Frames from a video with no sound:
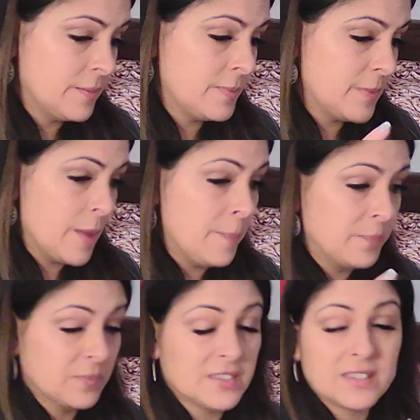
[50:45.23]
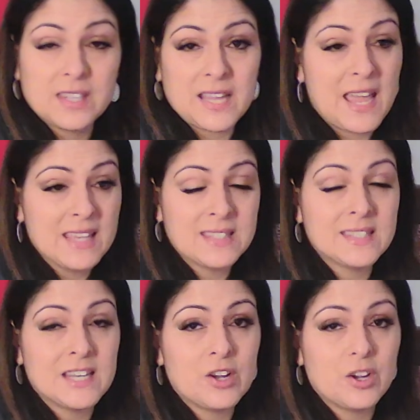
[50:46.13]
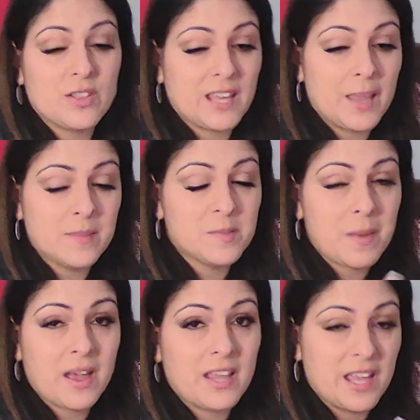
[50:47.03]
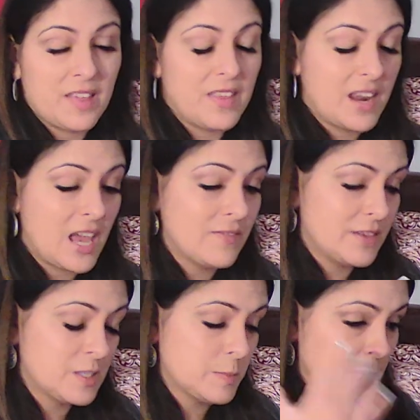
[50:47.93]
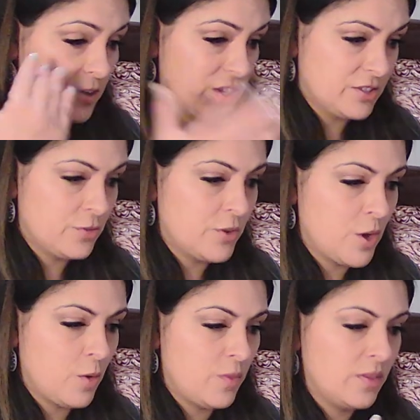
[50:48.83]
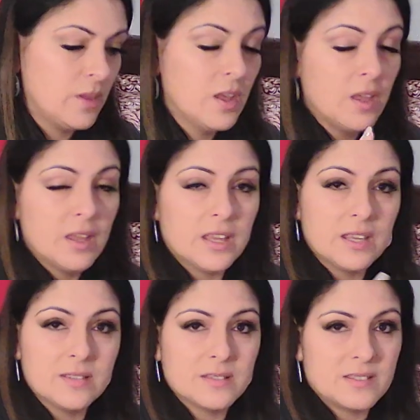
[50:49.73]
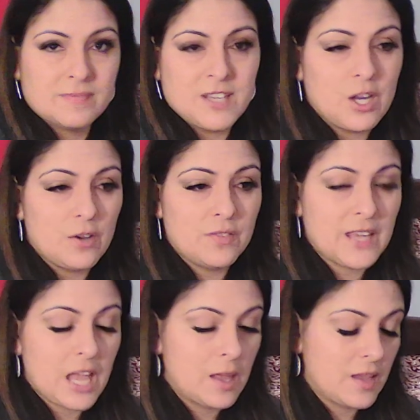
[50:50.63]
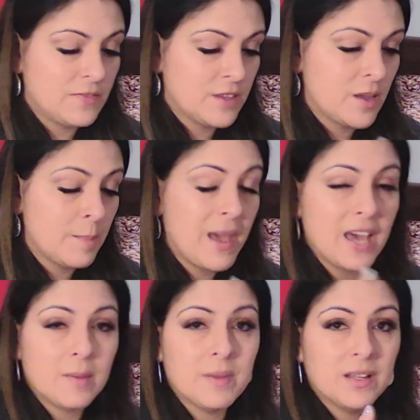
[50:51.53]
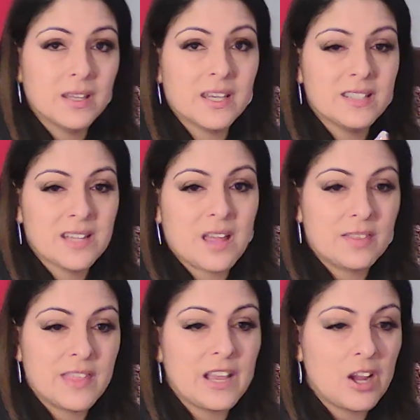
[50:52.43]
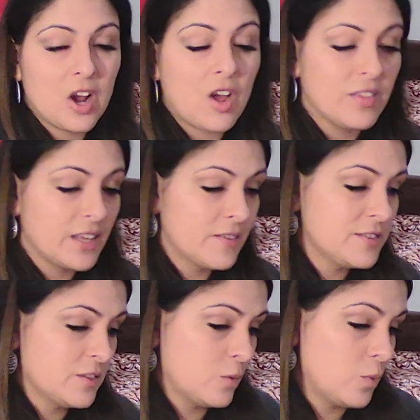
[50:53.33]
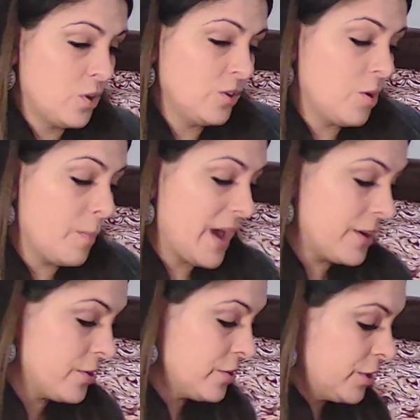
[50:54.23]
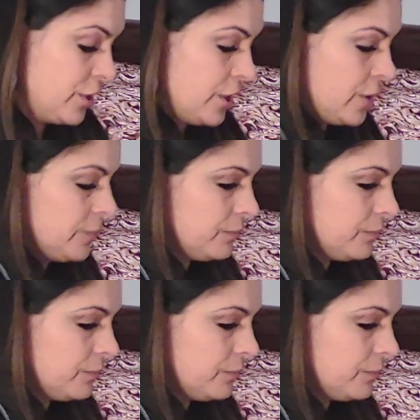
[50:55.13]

the case scenario that came to my head that I've experienced or known is, you know, if the compatibility is not there, all the gifts in the world don't matter, you know.